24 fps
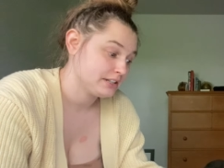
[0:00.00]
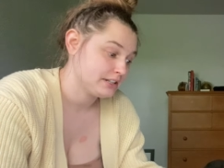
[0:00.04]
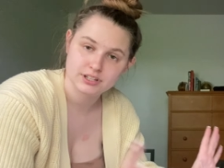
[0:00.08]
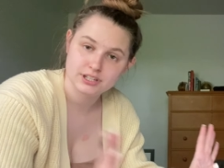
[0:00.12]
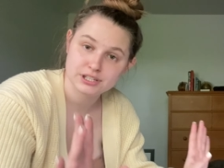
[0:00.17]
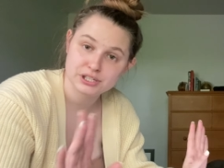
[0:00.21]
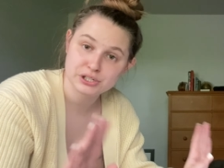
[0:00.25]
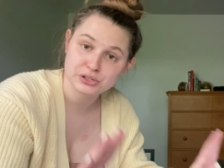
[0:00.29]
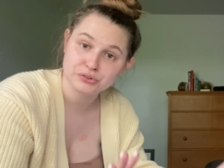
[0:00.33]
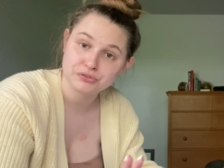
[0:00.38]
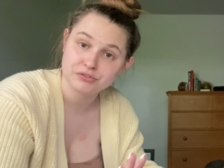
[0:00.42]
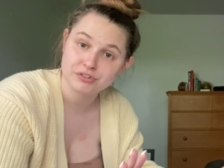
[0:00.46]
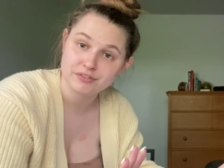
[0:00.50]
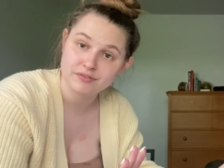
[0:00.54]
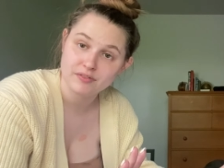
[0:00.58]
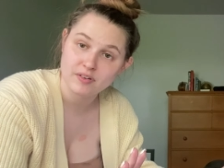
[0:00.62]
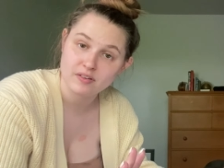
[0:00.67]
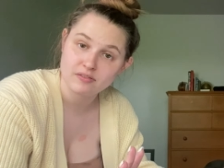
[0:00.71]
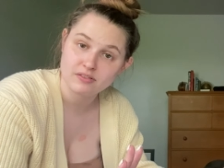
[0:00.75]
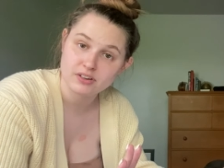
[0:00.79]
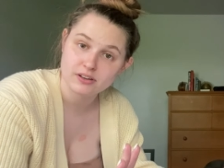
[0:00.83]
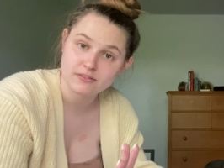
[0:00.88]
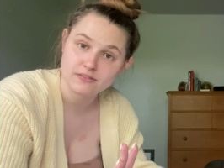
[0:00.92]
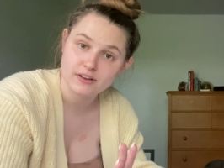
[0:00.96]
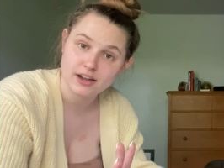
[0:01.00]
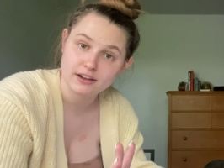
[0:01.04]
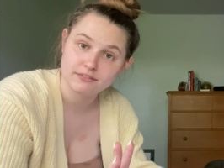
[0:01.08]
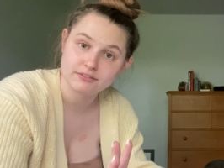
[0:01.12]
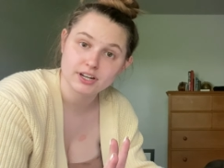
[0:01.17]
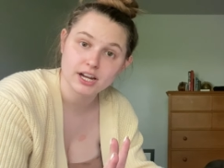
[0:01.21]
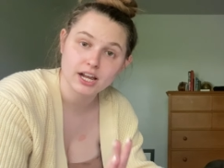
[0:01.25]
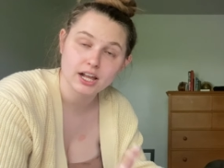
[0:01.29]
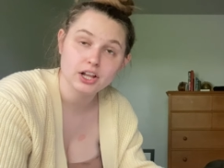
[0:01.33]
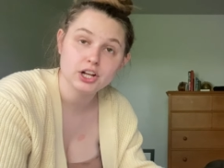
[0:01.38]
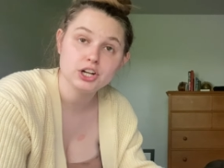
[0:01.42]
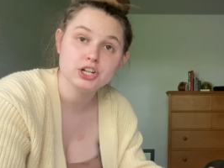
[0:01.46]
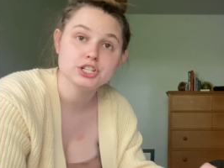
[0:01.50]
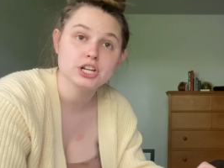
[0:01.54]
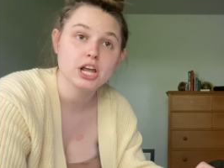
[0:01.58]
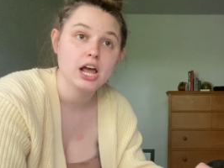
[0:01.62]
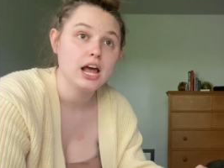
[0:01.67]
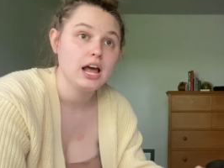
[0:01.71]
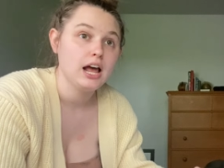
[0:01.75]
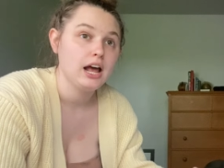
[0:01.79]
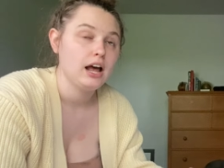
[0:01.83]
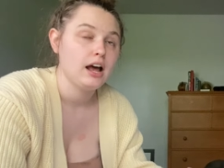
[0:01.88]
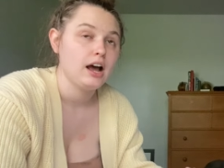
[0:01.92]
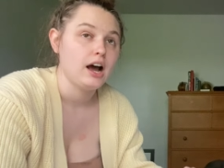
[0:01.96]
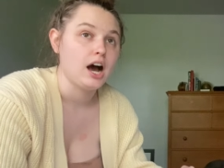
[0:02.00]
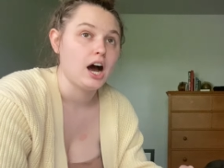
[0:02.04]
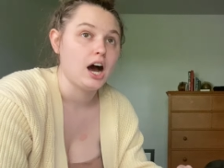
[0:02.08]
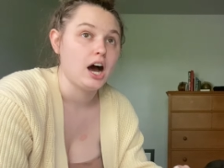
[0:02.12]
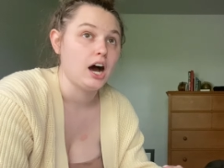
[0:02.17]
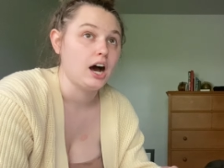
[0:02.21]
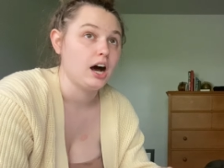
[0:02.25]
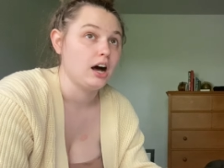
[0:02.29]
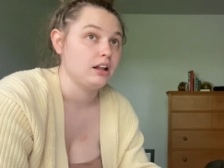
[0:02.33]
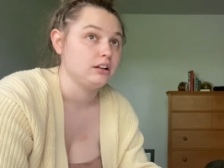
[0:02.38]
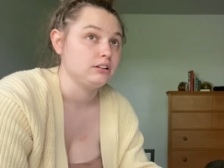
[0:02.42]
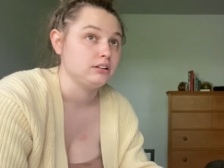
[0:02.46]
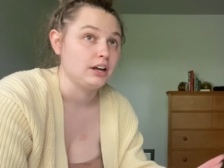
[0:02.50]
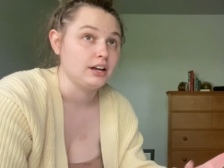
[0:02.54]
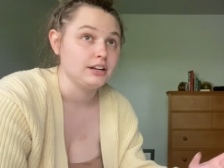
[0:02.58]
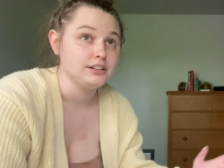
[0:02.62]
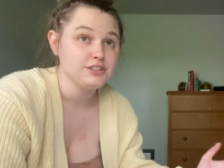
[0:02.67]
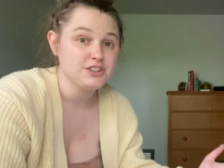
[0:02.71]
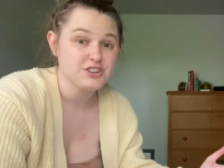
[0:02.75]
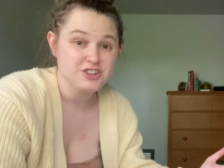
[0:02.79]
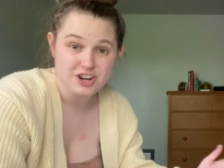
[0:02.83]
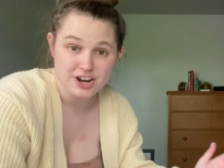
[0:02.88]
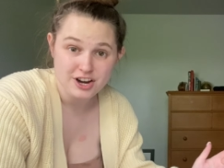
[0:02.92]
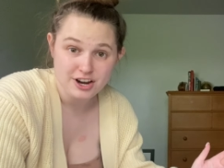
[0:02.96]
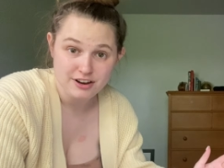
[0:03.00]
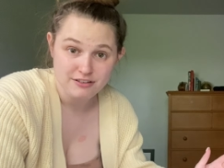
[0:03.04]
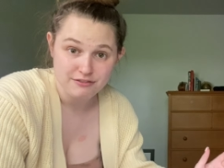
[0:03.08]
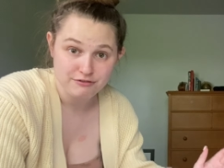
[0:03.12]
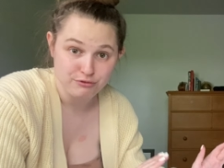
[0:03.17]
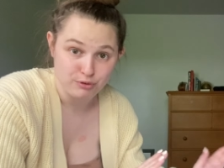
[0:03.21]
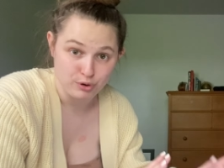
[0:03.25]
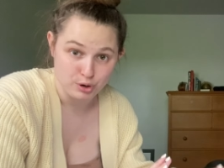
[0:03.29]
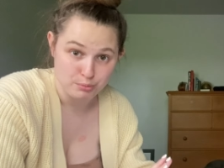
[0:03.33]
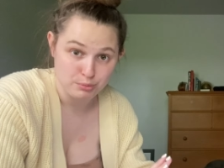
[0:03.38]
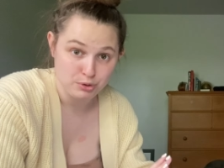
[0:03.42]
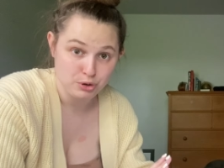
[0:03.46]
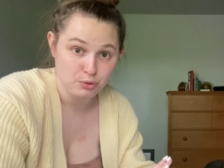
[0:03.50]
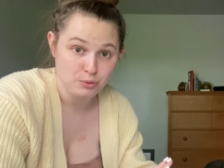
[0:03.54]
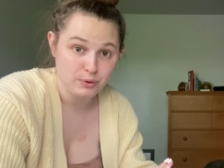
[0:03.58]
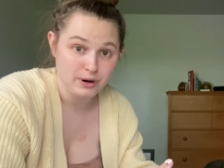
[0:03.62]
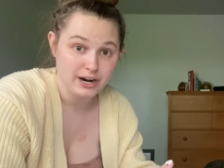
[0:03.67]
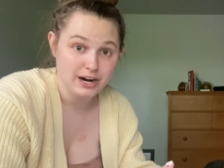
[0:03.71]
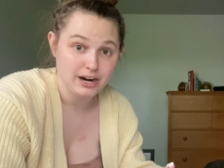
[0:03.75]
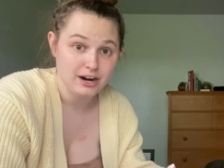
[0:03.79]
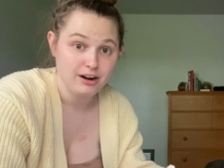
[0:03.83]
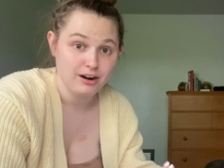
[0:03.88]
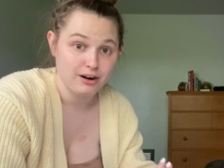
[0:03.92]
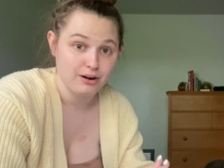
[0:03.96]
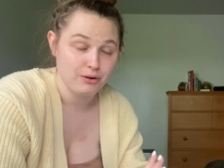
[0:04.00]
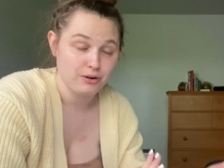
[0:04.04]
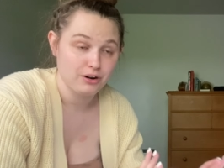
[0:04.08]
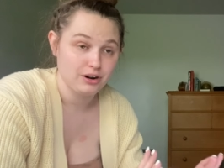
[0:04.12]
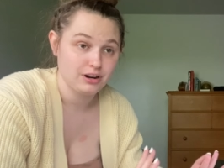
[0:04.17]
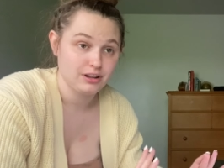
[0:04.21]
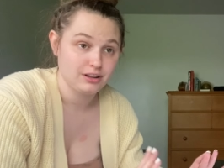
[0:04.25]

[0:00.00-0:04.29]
It sold for fifty-five dollars. uh, Eliza J formal wear,